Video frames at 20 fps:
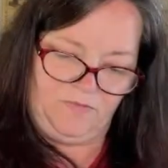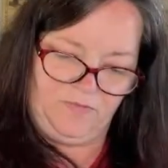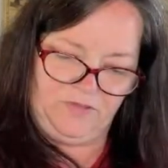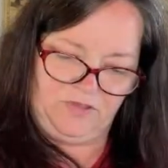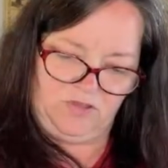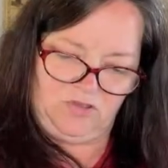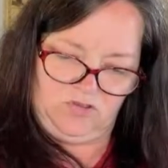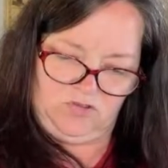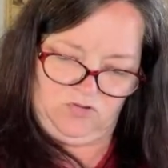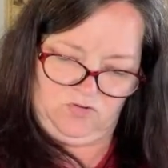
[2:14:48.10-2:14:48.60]
the
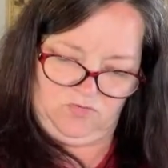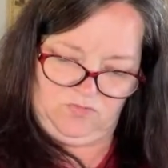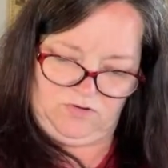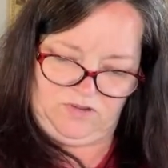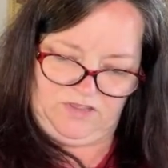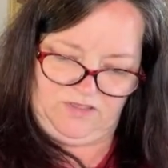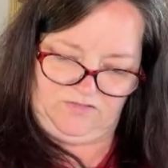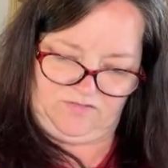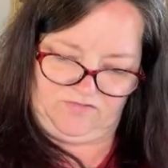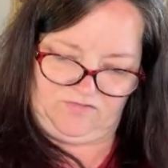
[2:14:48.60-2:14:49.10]
cone,
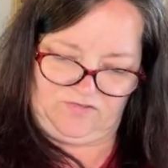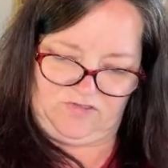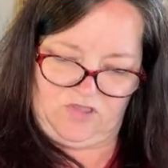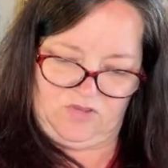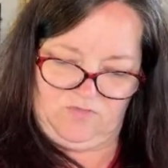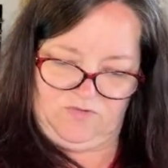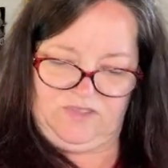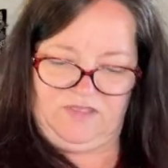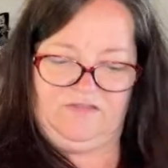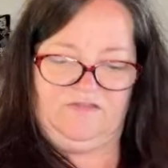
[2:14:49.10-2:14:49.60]
it's
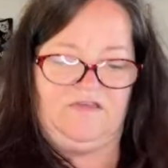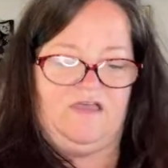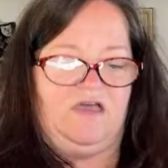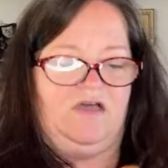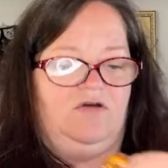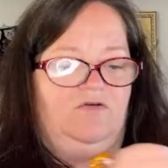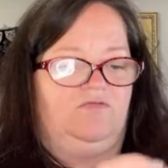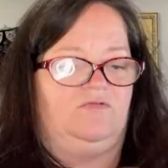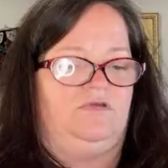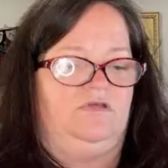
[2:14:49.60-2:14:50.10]
going
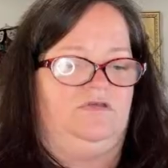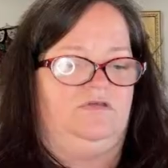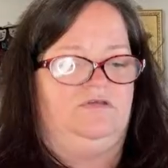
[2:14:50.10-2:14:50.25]
down.